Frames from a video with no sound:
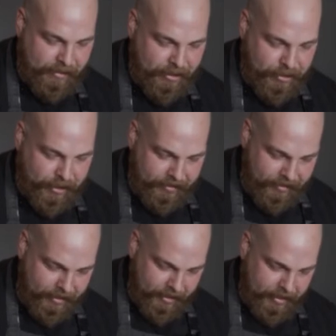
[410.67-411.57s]
of your
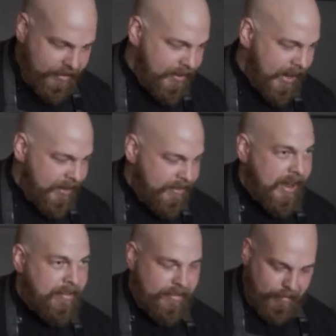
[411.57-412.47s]
choice. Today I just
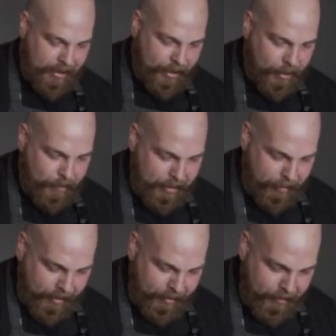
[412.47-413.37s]
have some homemade
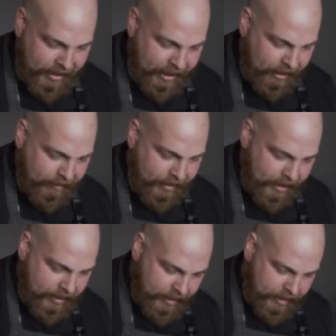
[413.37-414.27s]
bread we make here every
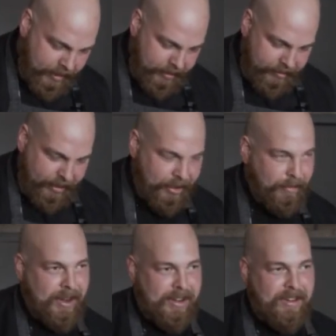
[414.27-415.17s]
day. So you
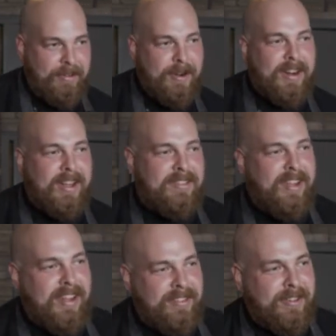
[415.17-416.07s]
want enough
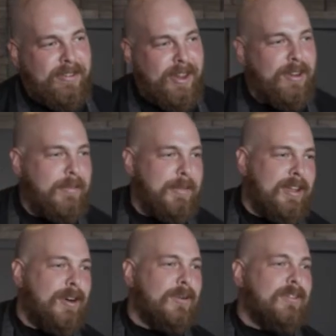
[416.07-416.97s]
sauce to maybe
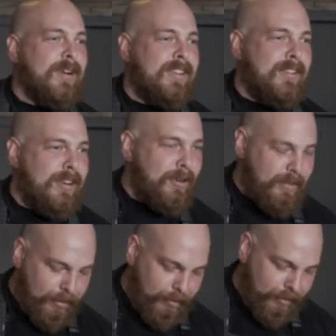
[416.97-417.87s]
coat the rice or coat
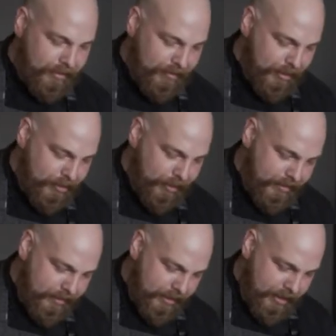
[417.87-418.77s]
the noodles of your
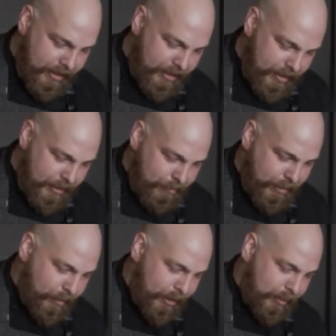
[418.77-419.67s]
choice.
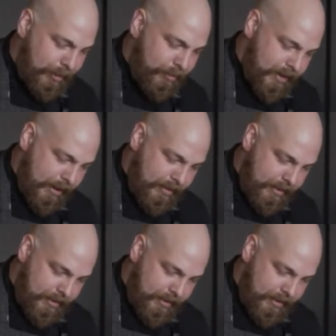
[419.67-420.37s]
But it will reduce down.